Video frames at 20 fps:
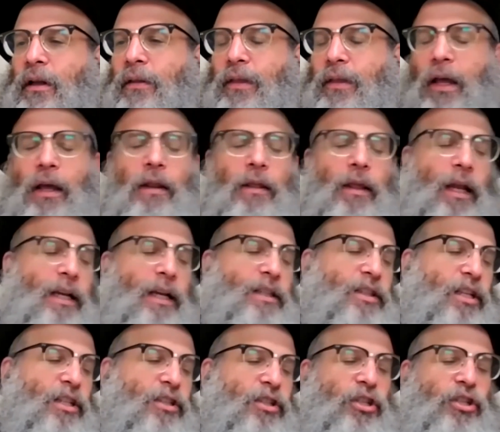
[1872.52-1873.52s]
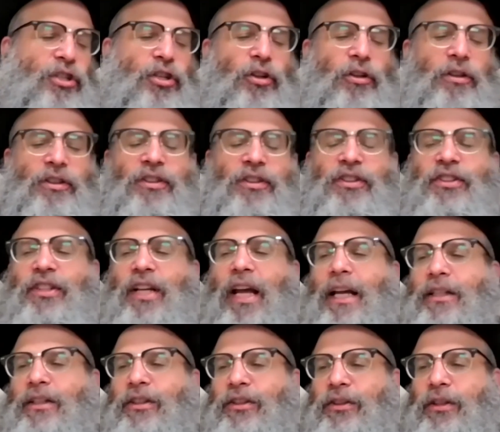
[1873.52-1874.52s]
that is, there's a certain
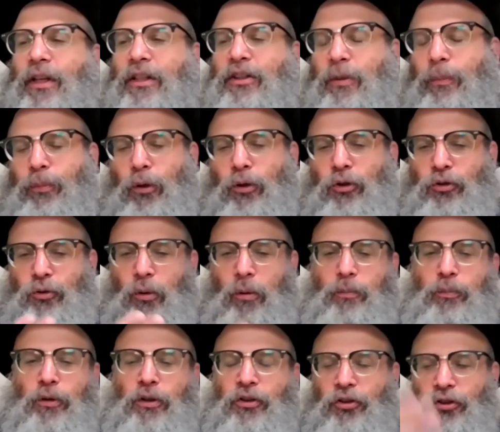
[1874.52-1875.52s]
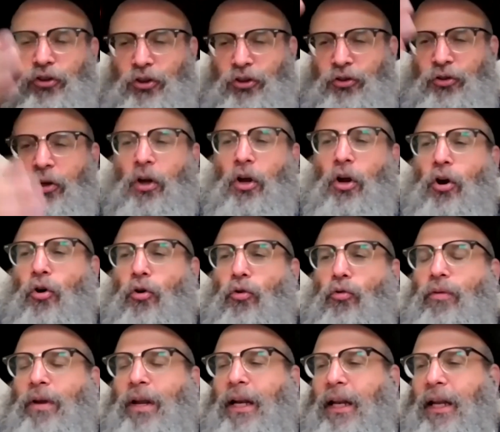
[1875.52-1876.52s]
sense as opposed to a person just
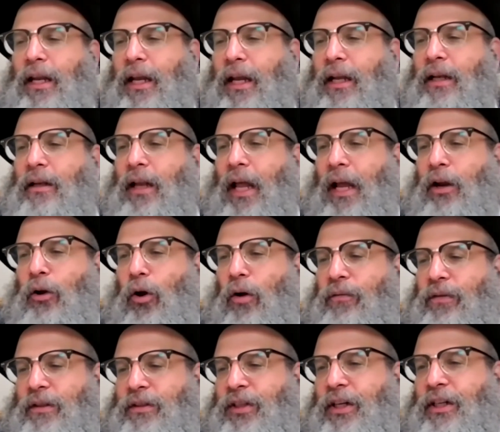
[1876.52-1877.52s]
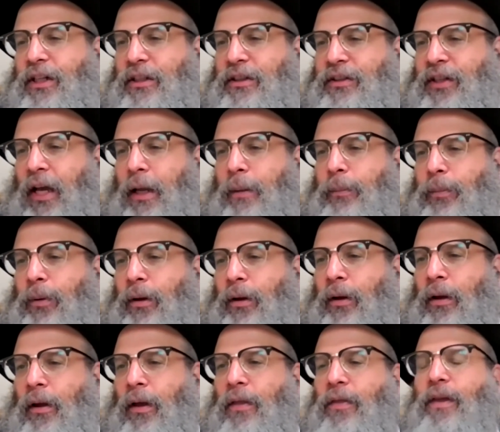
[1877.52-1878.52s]
reading it like off a ticker tape.
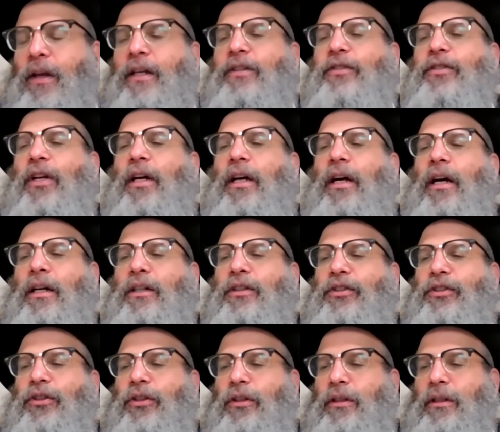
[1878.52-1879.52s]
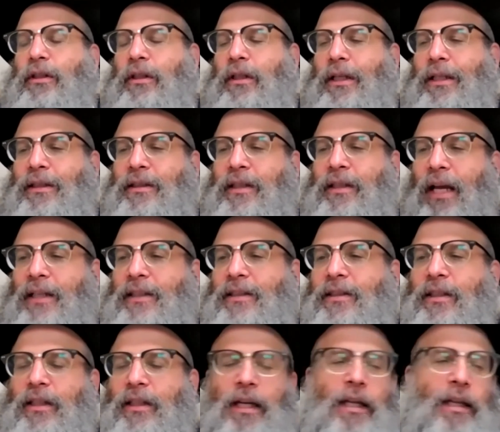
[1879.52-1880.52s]
There's a, a certain
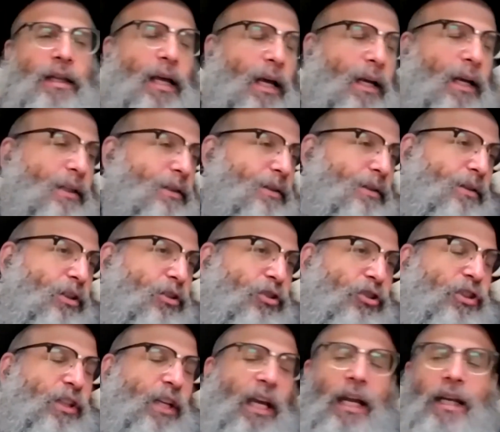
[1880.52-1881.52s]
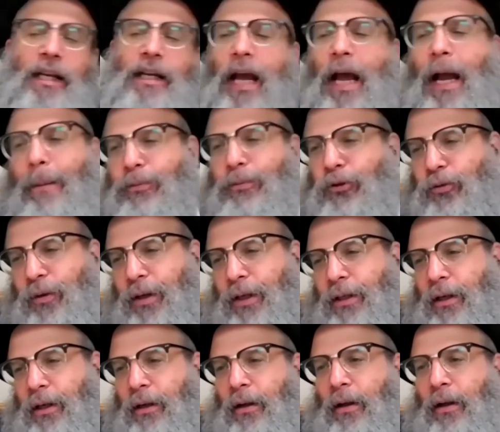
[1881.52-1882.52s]
intensity that is, you just can't capture it.
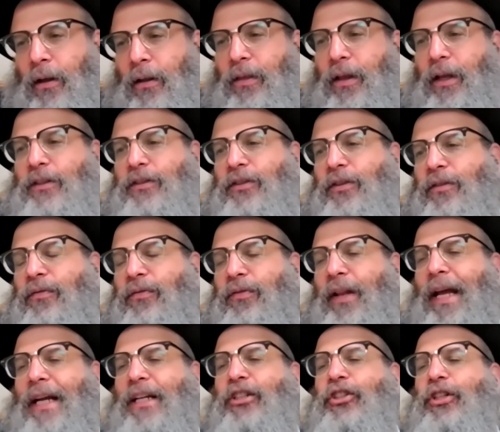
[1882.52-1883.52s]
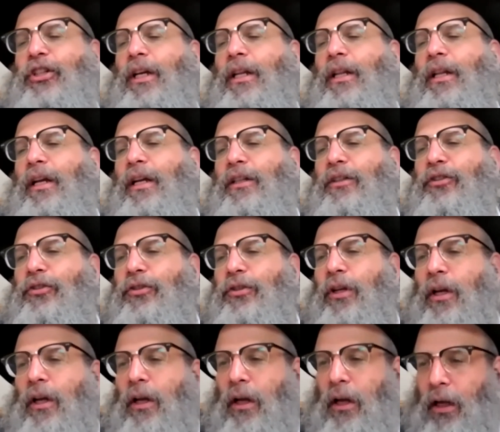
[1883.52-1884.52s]
There's inflection,
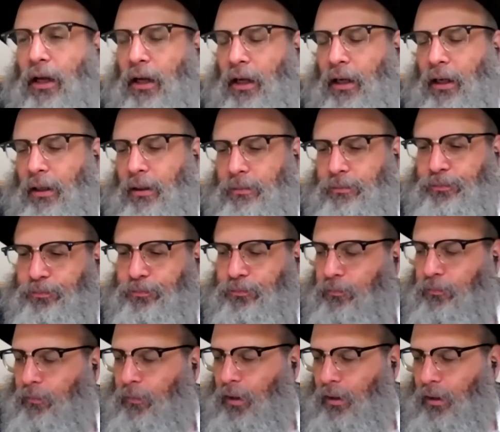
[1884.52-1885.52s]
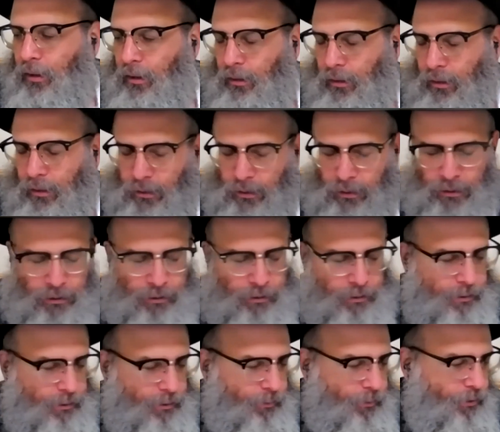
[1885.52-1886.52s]
there's um, uh,
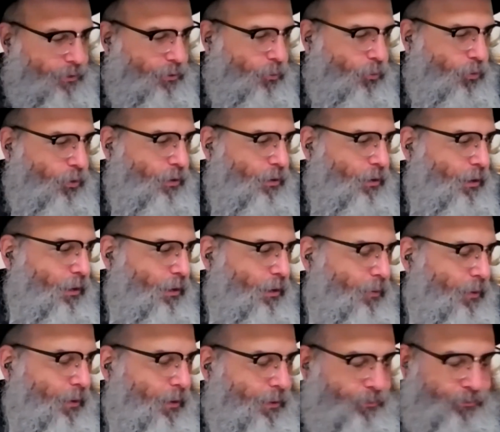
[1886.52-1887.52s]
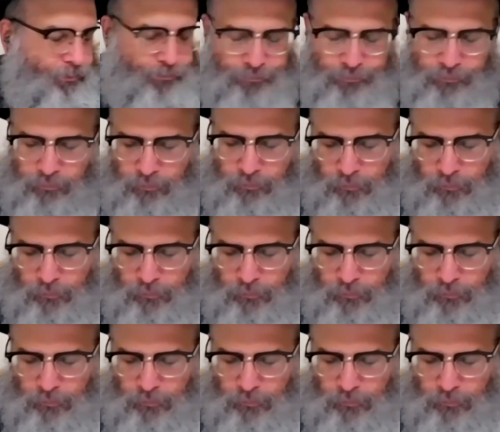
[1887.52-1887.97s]
uh, uh what's the word? Uh, um,